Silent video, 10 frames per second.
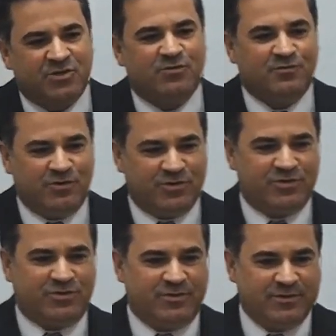And he
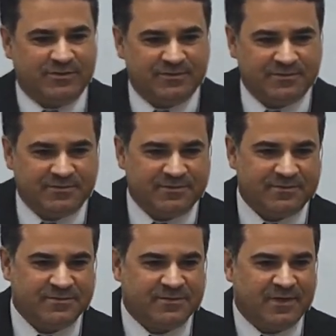said once again,
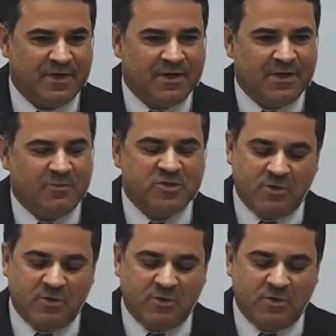Peace to you.